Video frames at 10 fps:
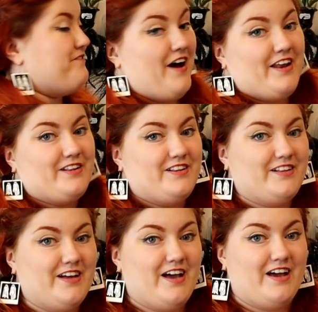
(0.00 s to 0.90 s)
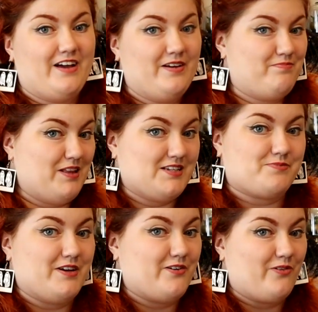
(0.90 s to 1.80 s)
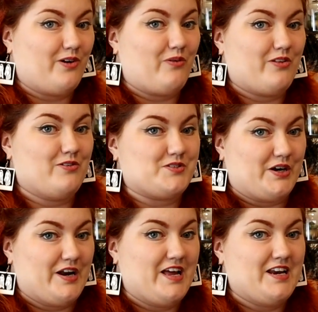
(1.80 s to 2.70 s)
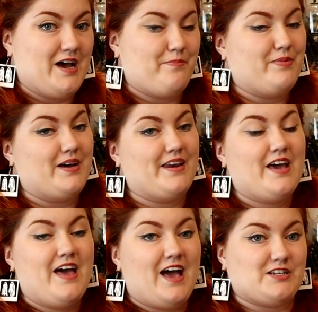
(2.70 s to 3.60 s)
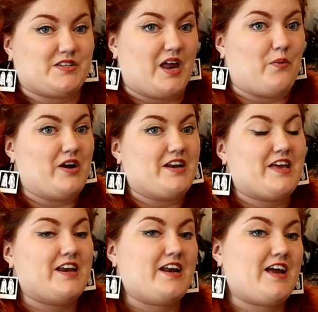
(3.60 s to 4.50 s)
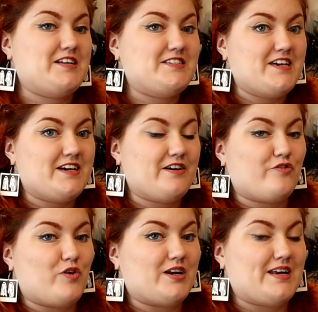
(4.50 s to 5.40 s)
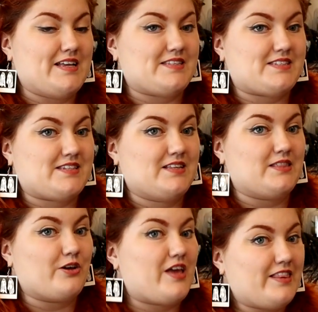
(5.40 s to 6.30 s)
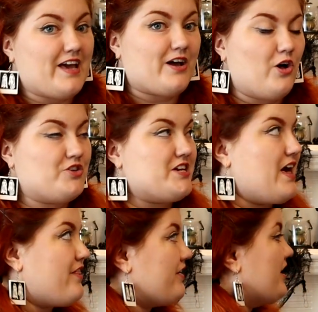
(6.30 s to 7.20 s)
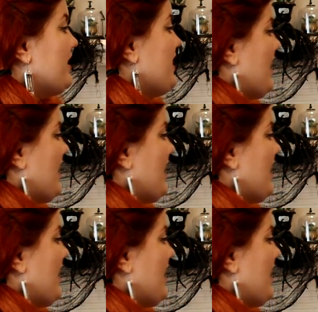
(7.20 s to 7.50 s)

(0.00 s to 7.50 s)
final placement or where those are going to end up, but I just kind of wanted to get an idea of what it's looking like all together.